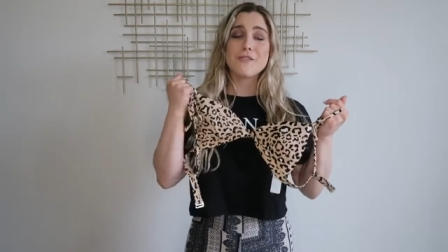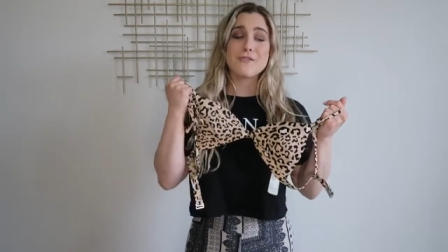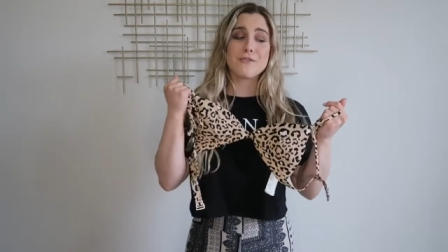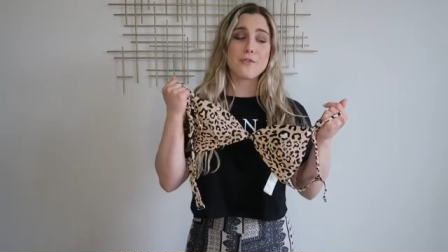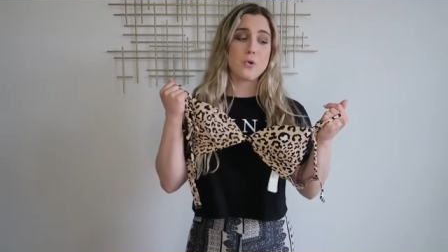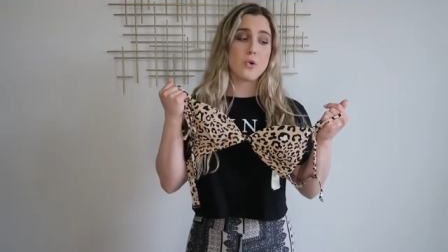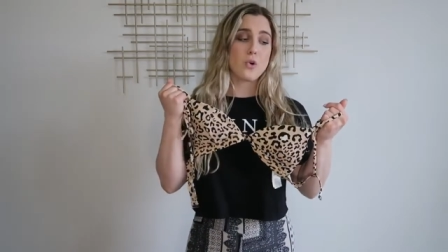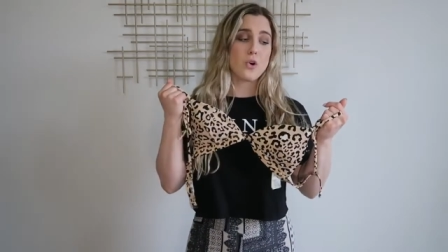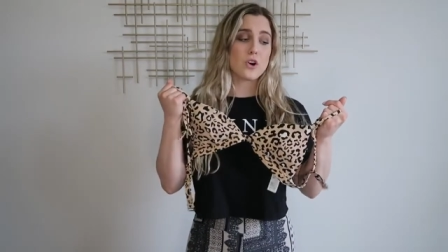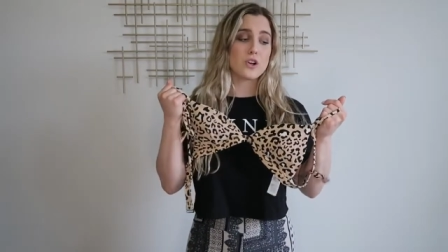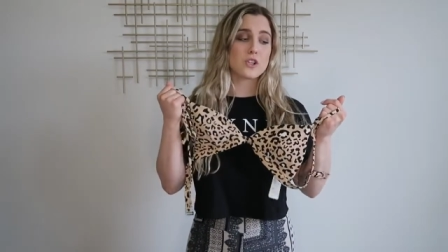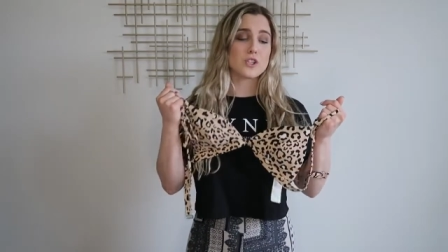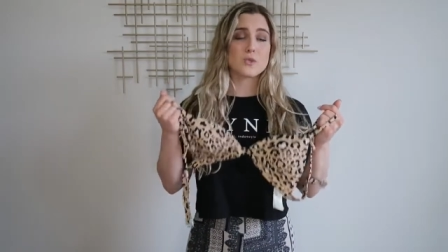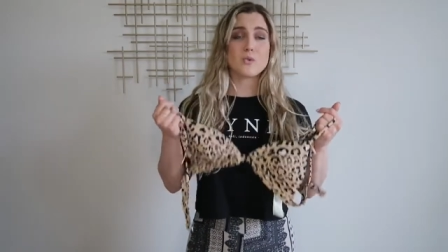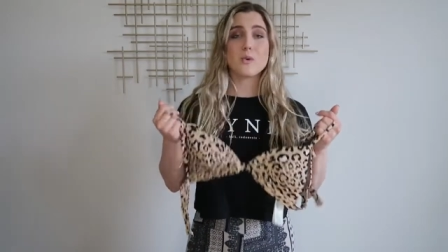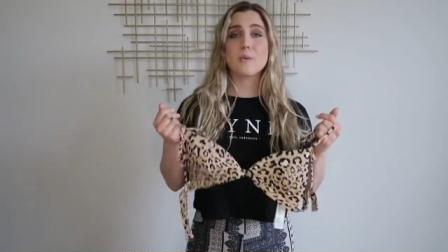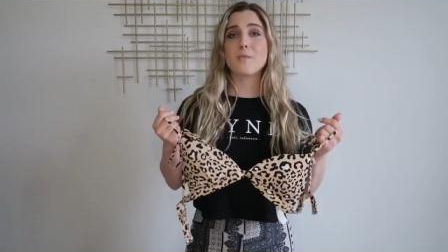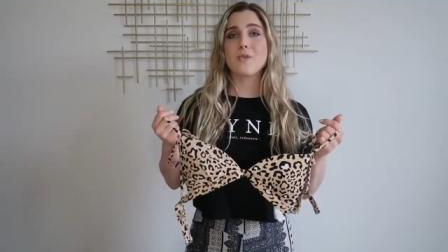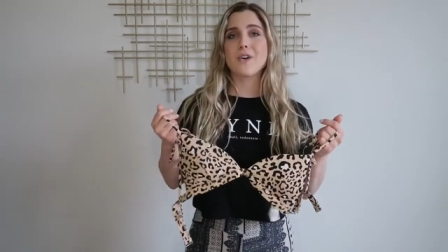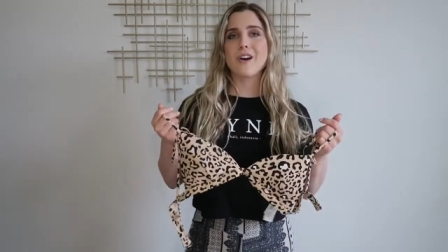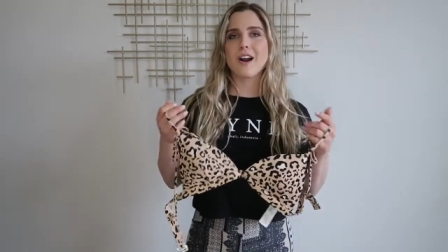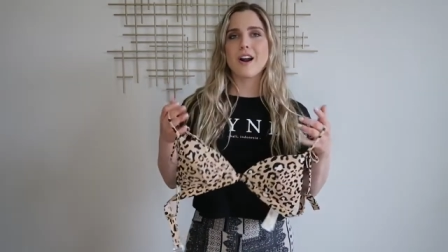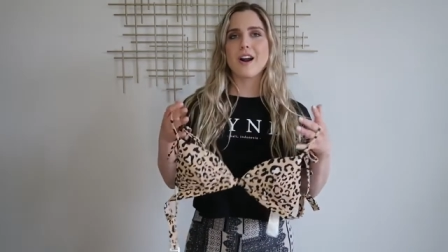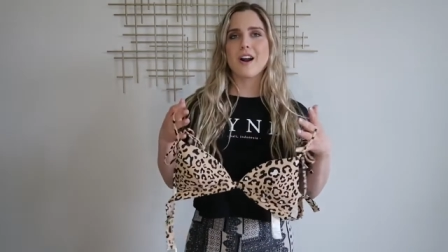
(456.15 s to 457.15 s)
for
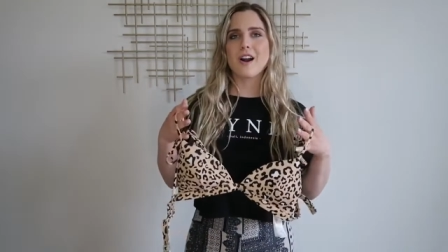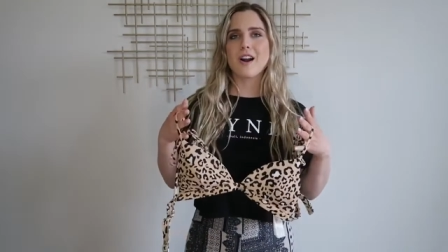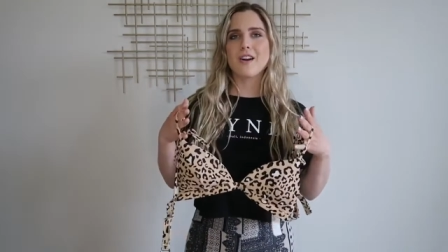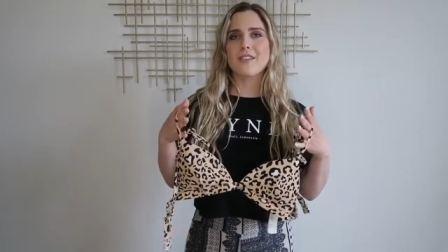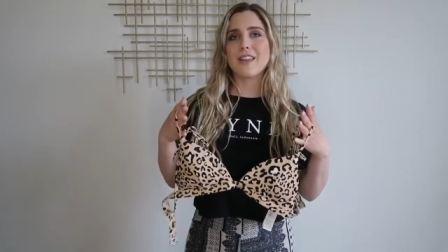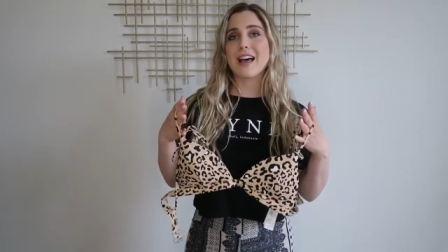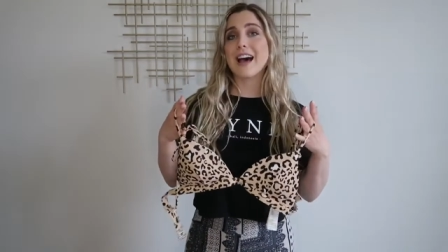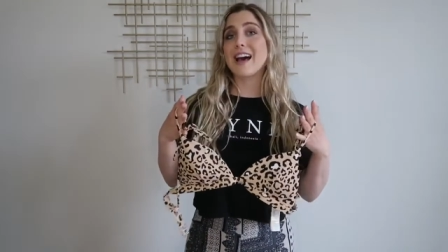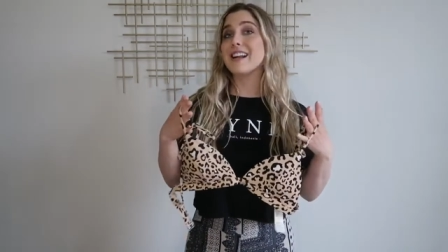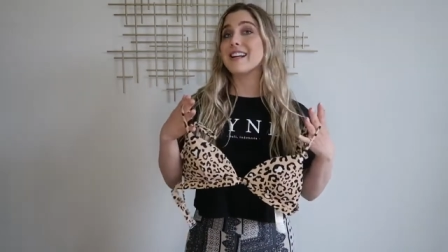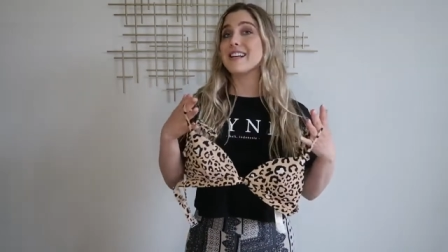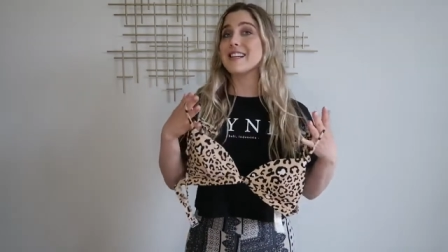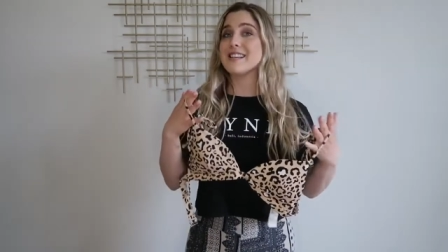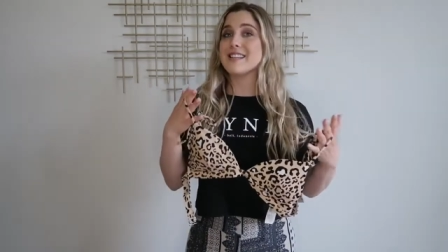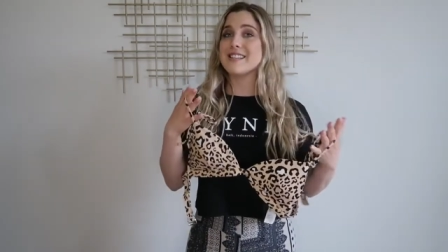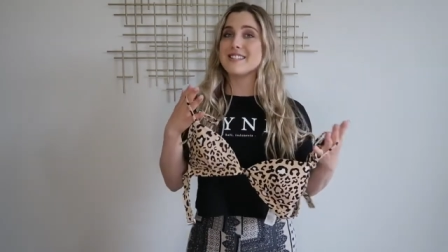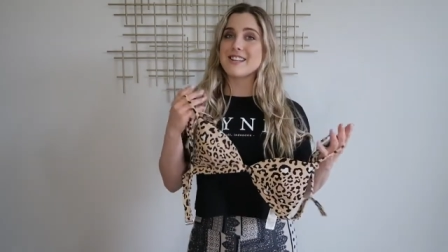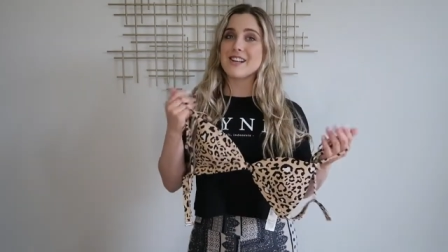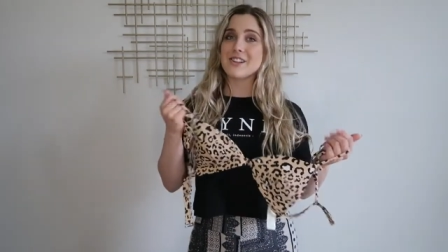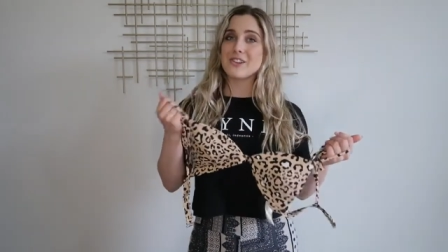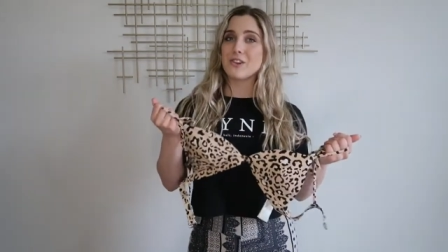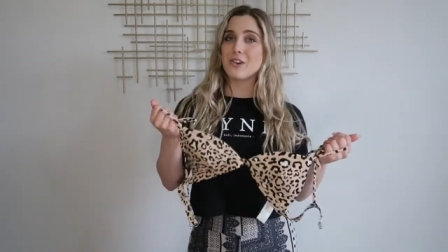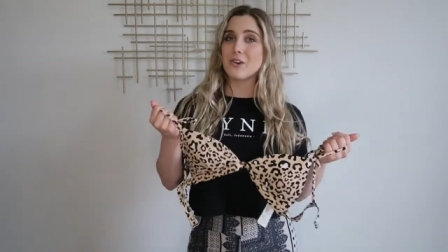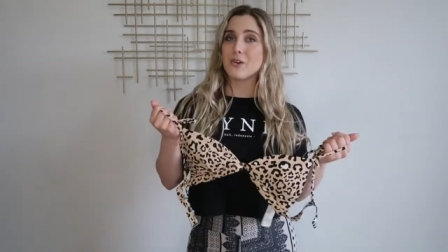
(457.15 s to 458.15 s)
swimwear that
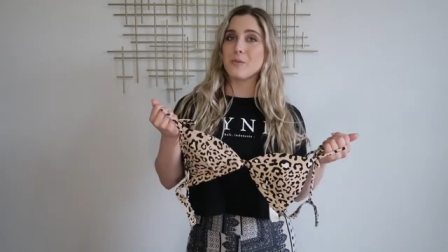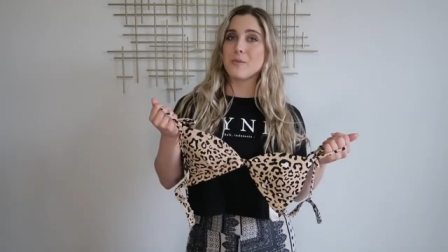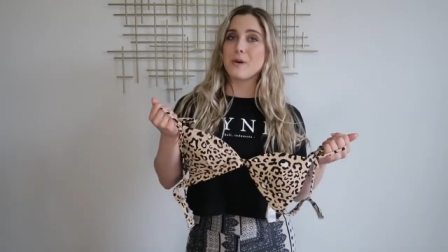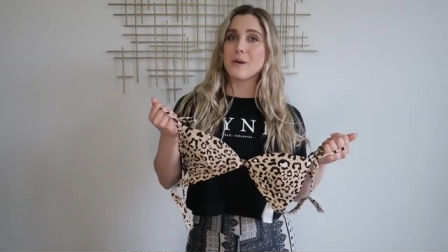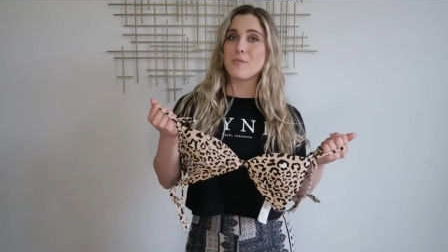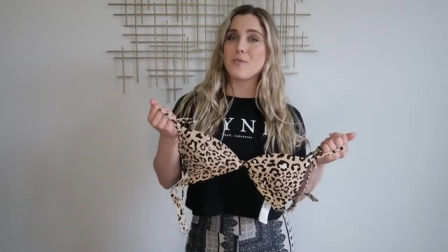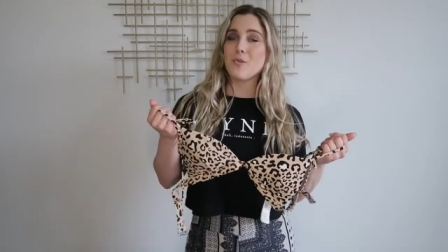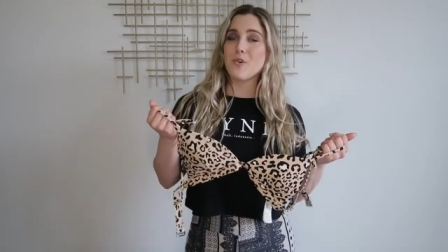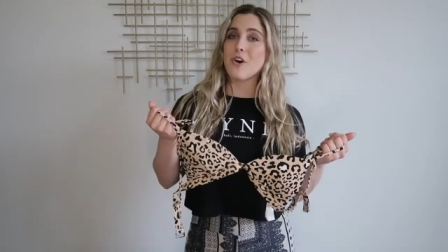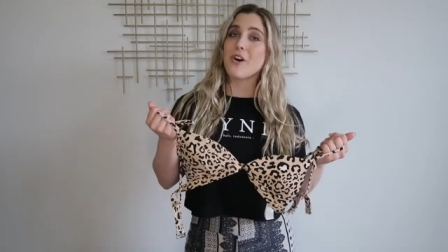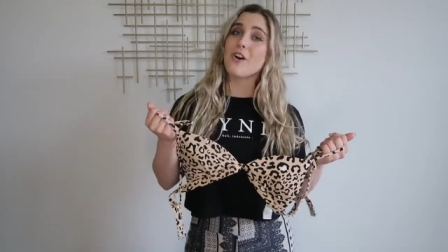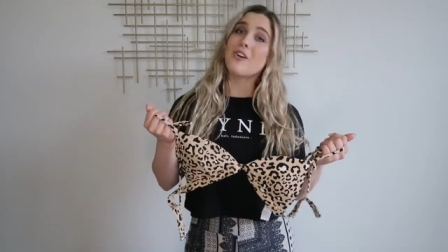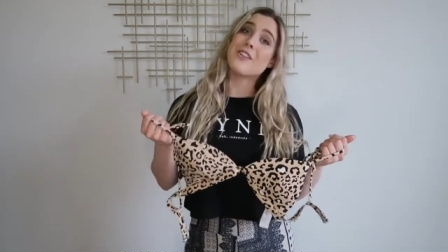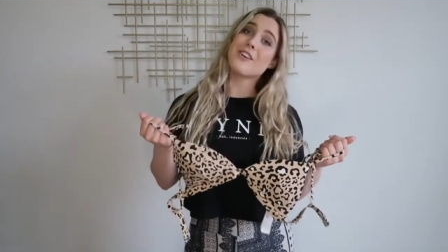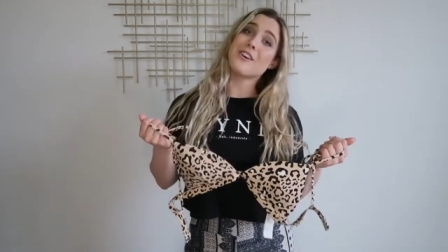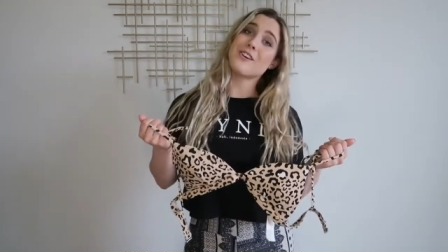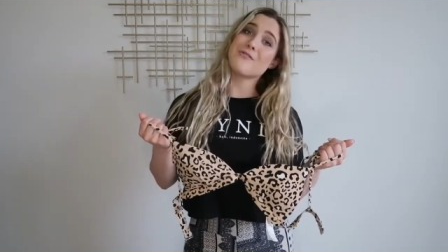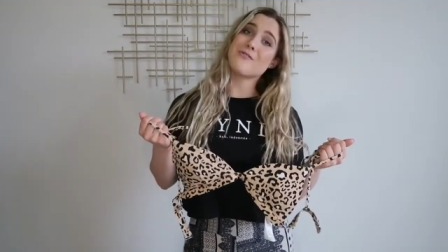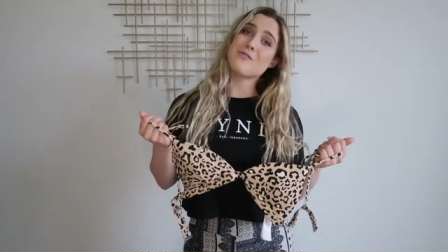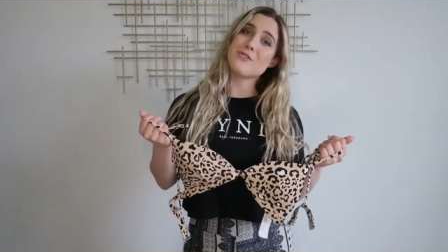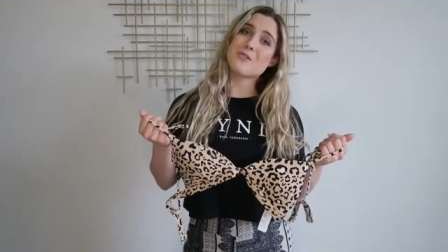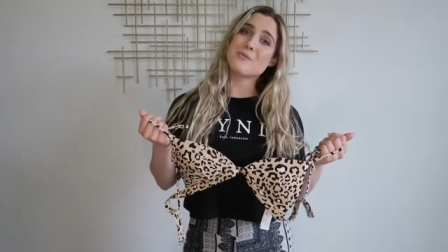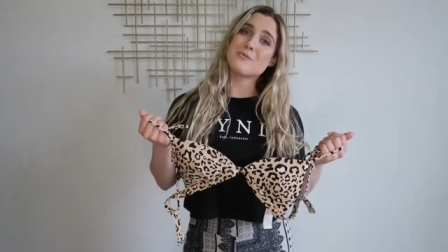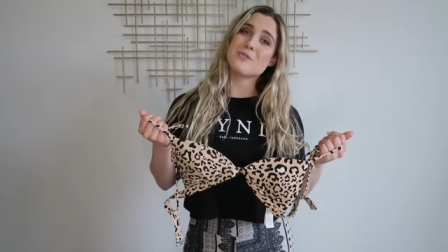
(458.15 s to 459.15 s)
is a little bit more on the
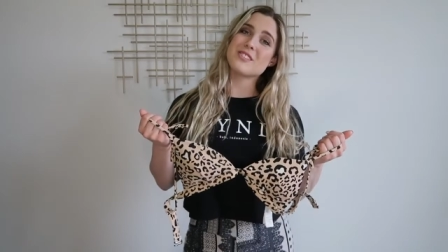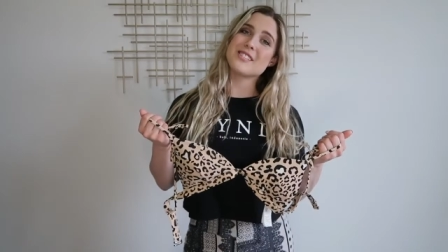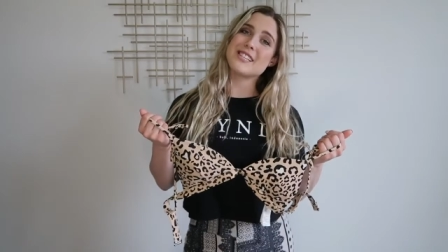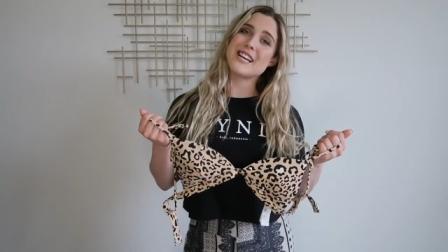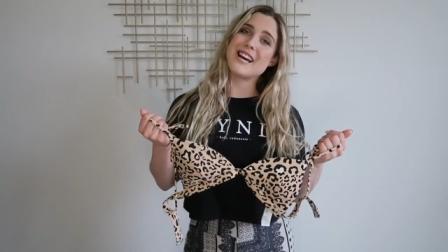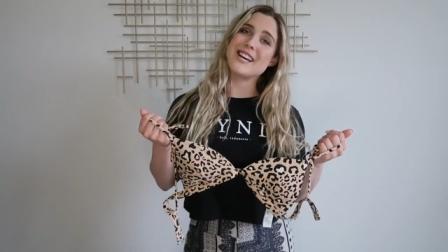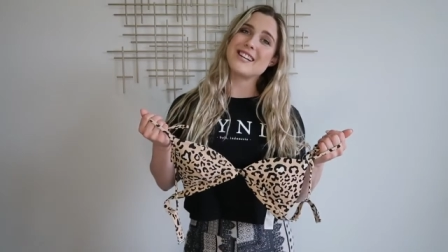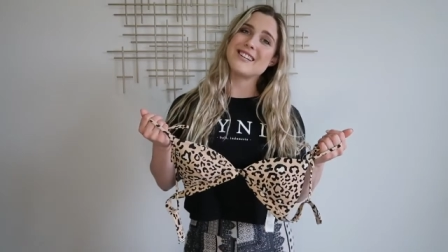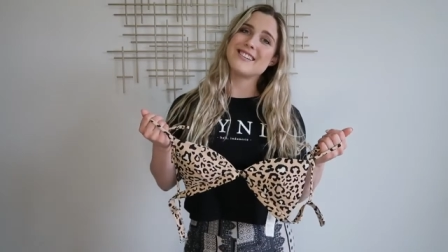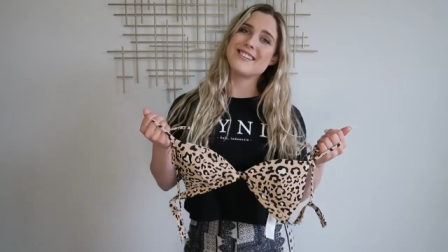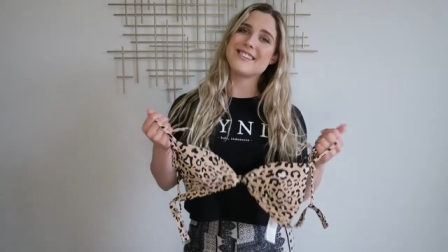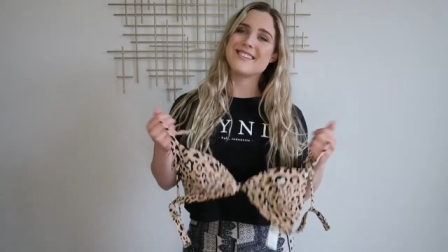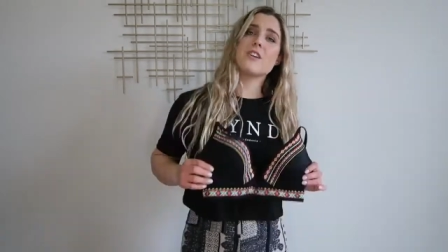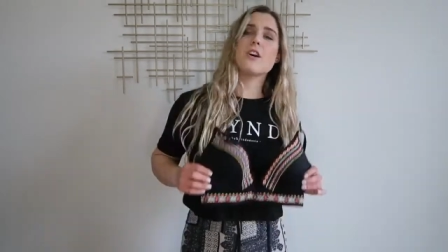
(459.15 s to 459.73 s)
affordable side.